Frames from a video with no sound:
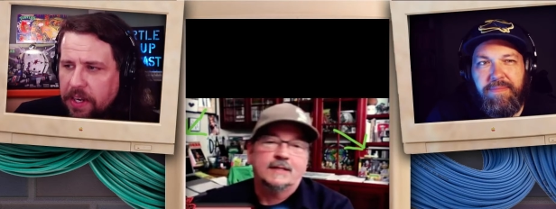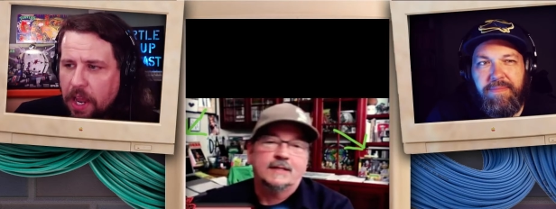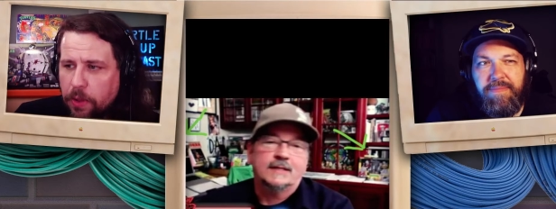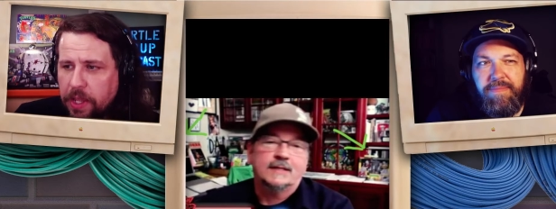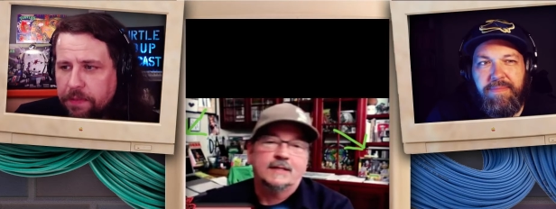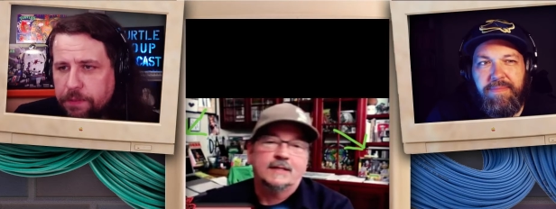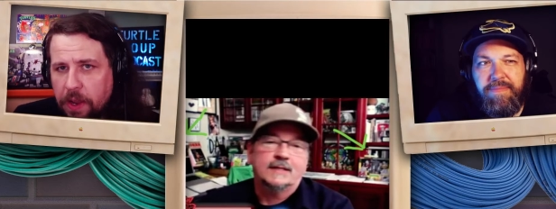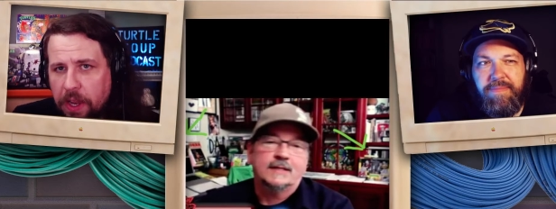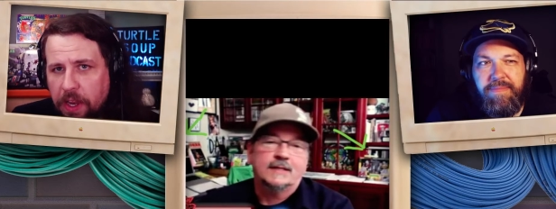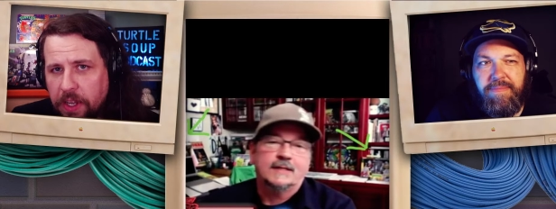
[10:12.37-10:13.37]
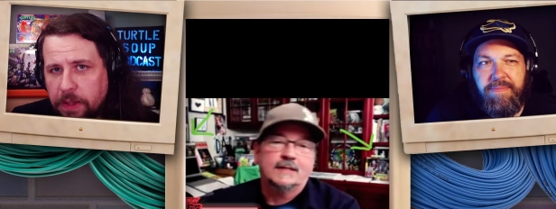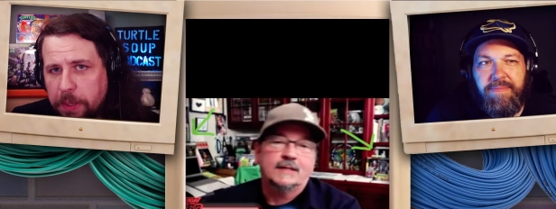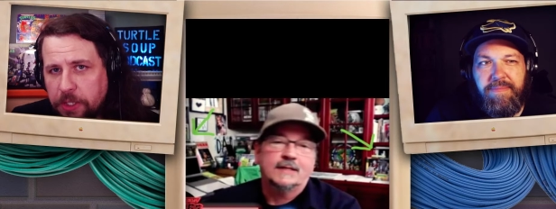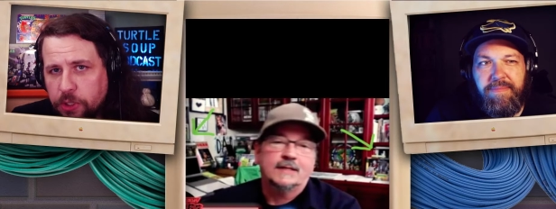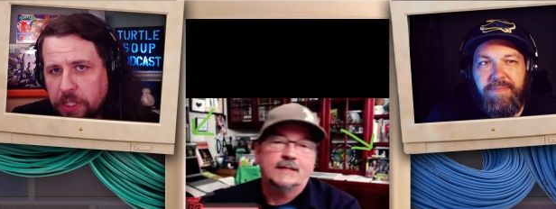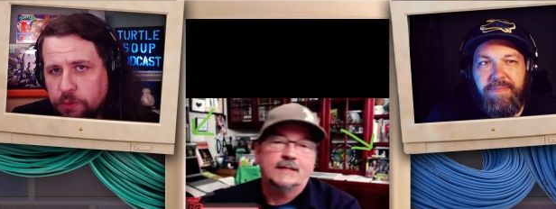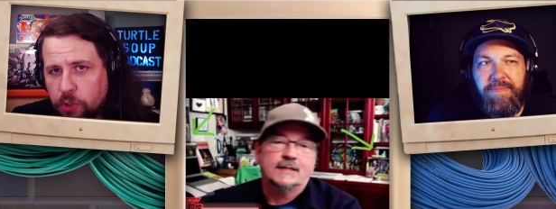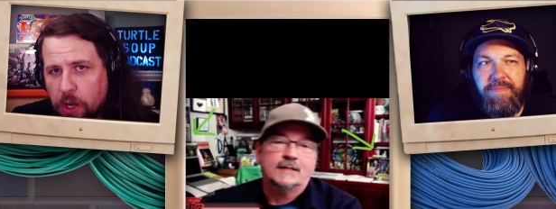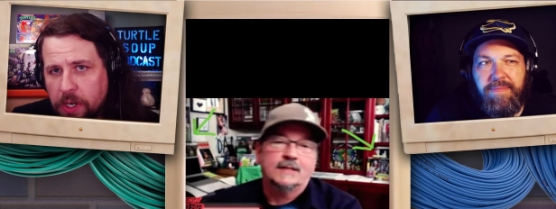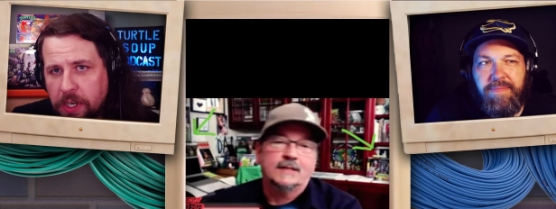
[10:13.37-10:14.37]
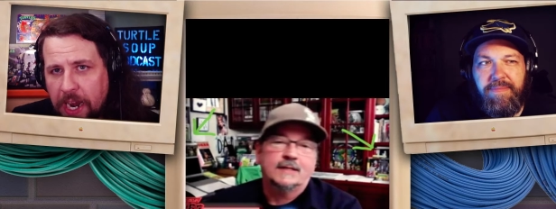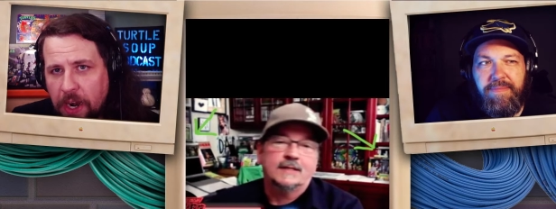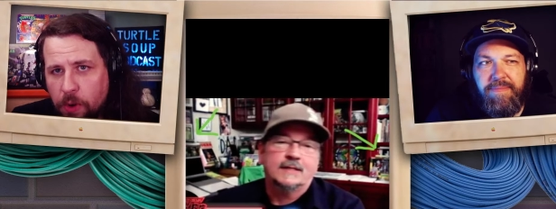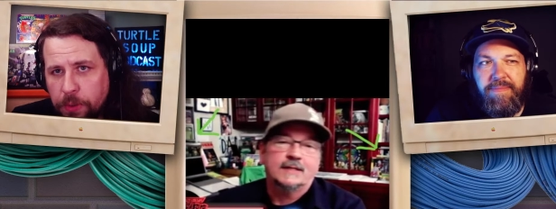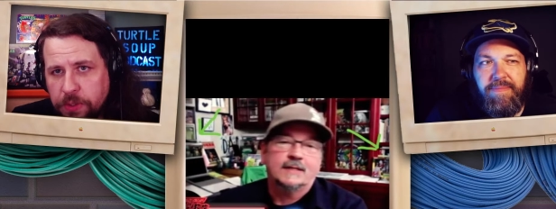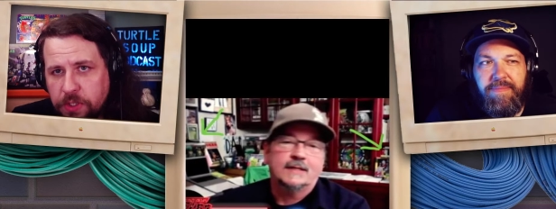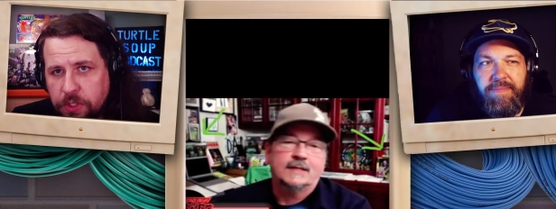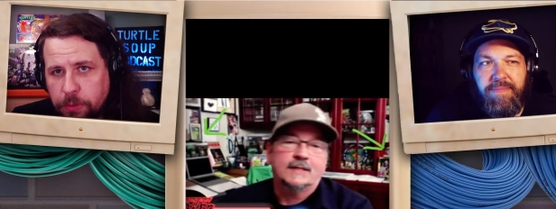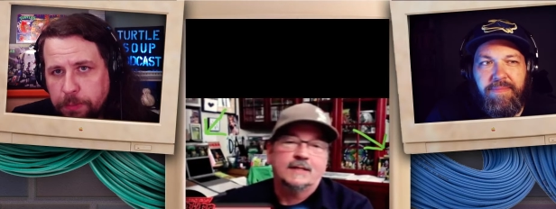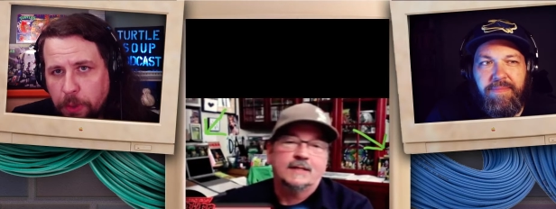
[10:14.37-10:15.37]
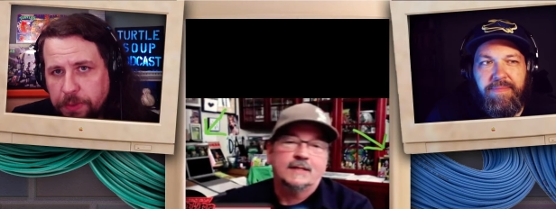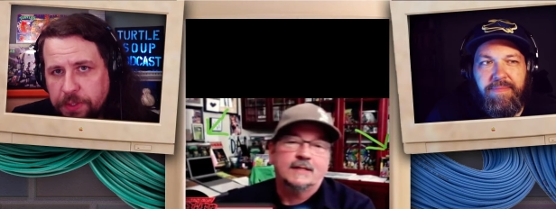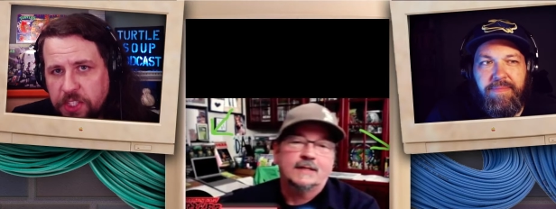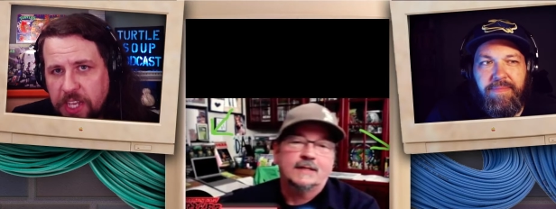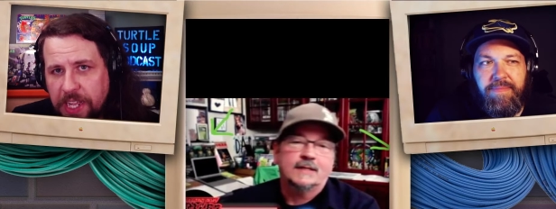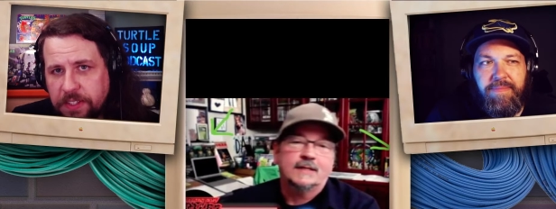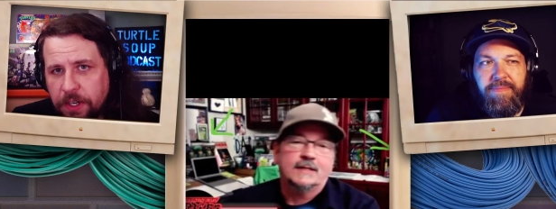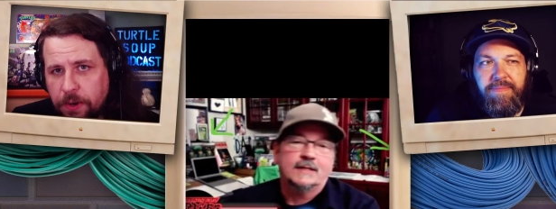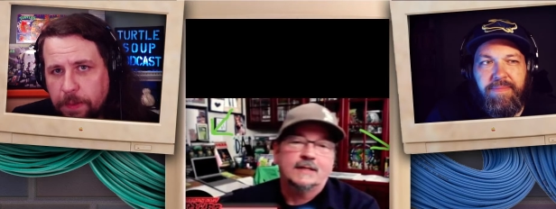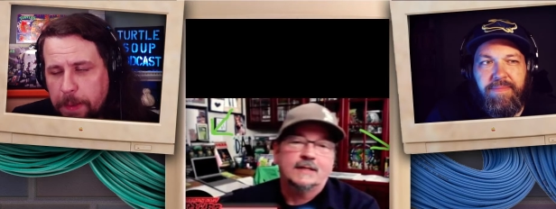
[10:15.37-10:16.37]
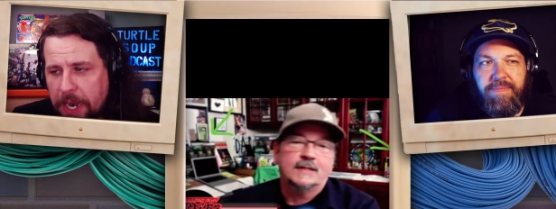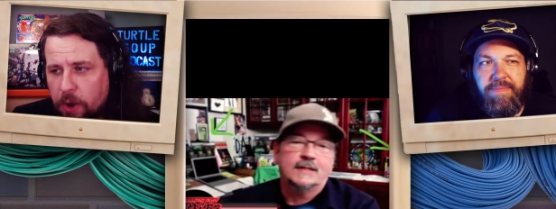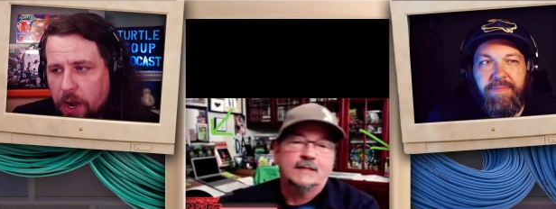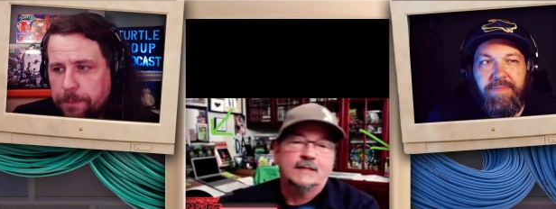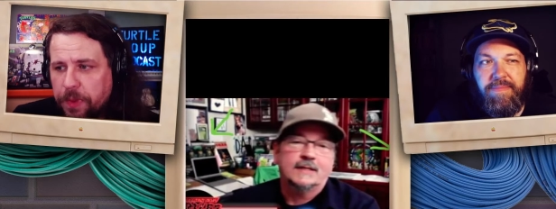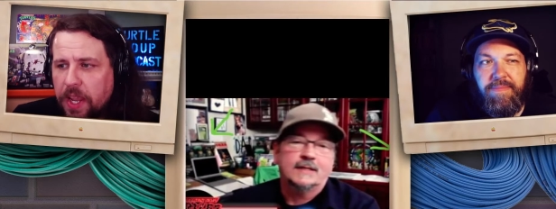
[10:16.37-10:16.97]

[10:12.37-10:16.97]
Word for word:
Speaker 1: Now, they've uh, in the picture, they've drawn arrows to both sets that are in the background.